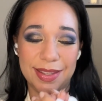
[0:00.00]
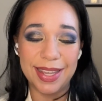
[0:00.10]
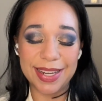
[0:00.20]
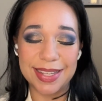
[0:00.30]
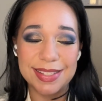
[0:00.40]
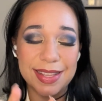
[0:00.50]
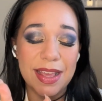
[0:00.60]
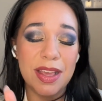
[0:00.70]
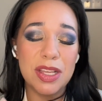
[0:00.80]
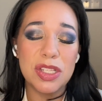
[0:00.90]
It is
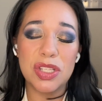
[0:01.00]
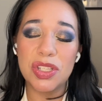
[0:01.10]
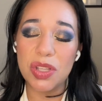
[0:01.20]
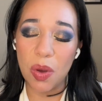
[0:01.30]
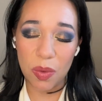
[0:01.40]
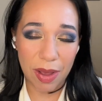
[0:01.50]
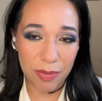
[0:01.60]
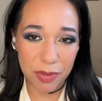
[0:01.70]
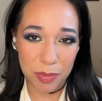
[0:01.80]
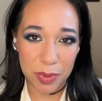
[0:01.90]
so
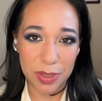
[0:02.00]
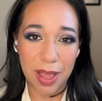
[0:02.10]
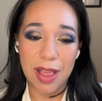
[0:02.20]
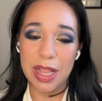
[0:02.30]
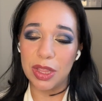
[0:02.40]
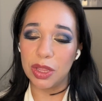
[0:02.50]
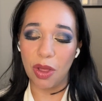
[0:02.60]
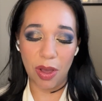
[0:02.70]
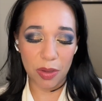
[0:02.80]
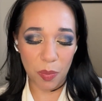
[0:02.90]
comfortable,
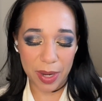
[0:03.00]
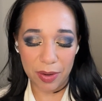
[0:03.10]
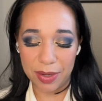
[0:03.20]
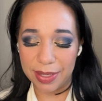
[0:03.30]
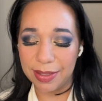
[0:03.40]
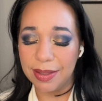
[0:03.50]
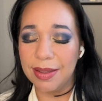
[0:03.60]
long wearing,